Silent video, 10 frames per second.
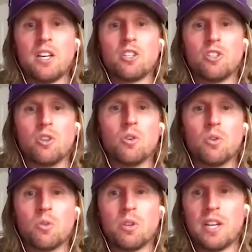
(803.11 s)

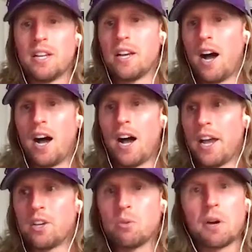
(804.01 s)
you,
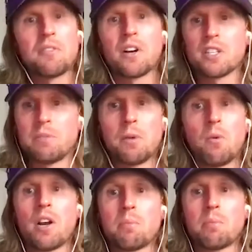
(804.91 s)
I, whoever else may
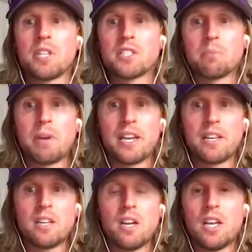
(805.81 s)
want to participate,